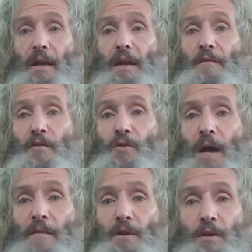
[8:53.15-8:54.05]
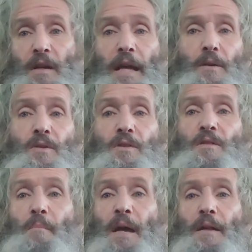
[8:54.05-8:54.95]
If you have a good
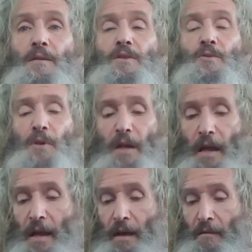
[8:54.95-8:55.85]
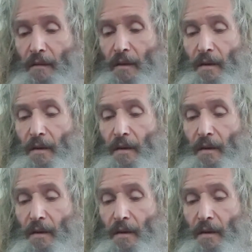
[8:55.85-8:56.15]
ecosystem balance, you're going to have